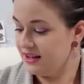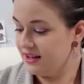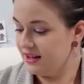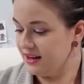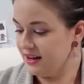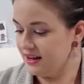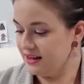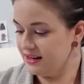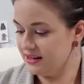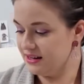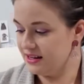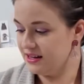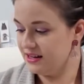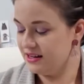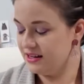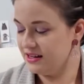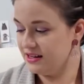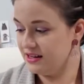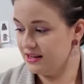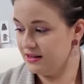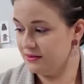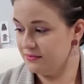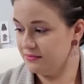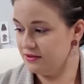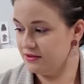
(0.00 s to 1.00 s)
I
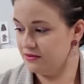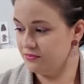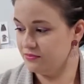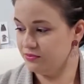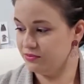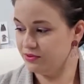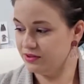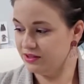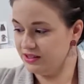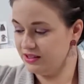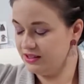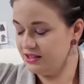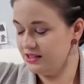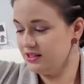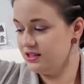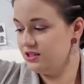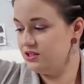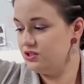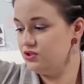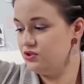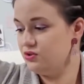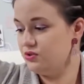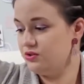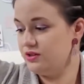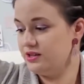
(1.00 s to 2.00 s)
am really
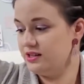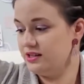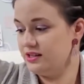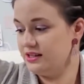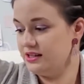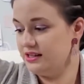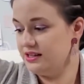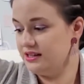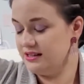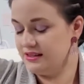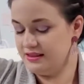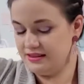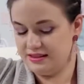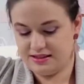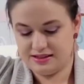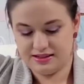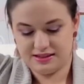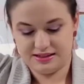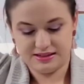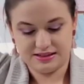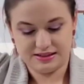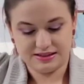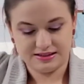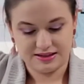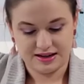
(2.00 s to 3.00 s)
enjoying
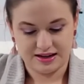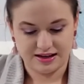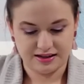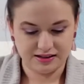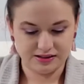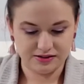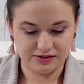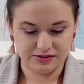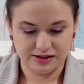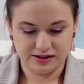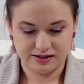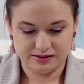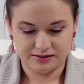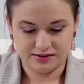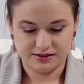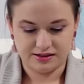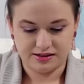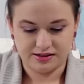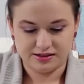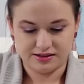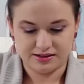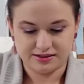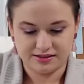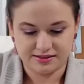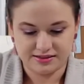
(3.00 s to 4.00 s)
these LOL
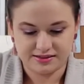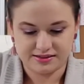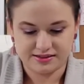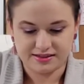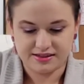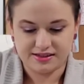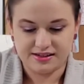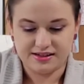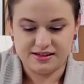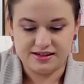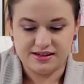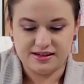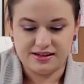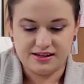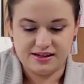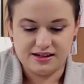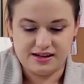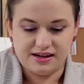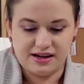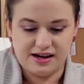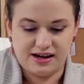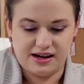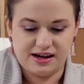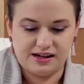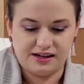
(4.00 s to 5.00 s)
dolls.
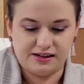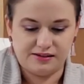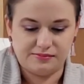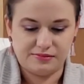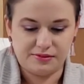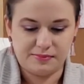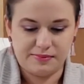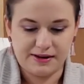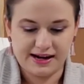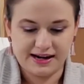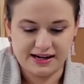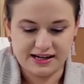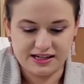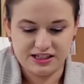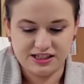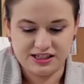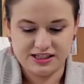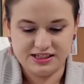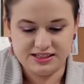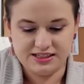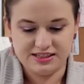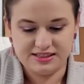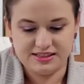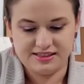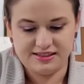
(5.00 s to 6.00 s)
The
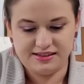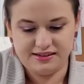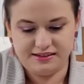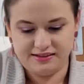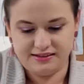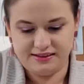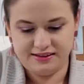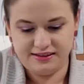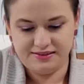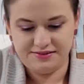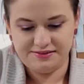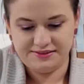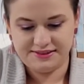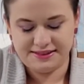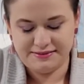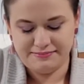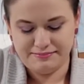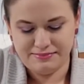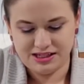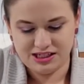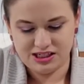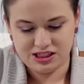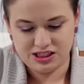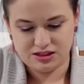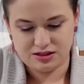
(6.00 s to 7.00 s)
packaging still leaves
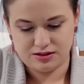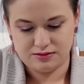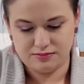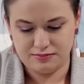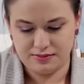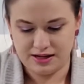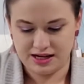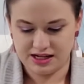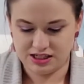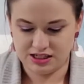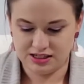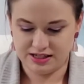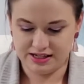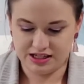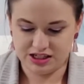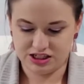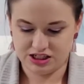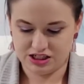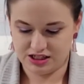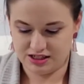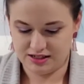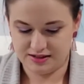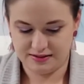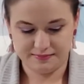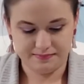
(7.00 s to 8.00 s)
much to
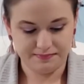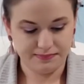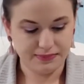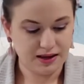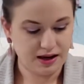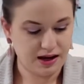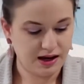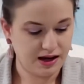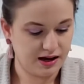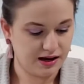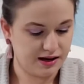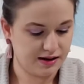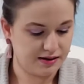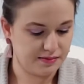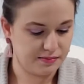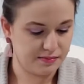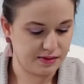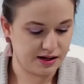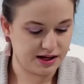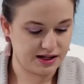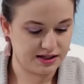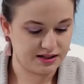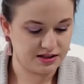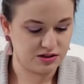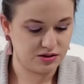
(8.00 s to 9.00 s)
imagination.
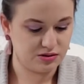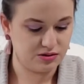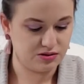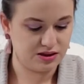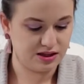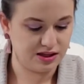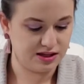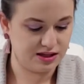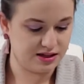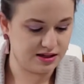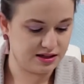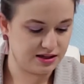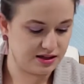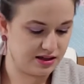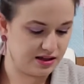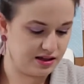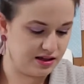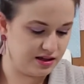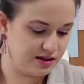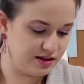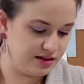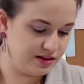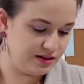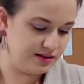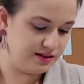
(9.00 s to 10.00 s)
I do think
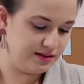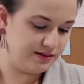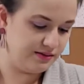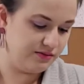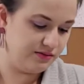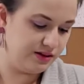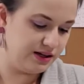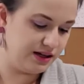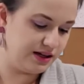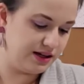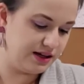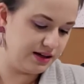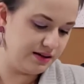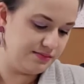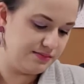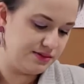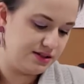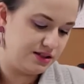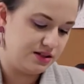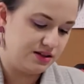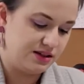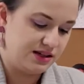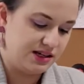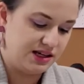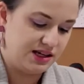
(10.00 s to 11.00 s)
when it comes
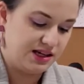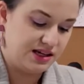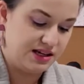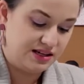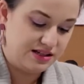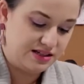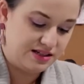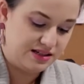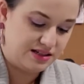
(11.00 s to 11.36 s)
to kids,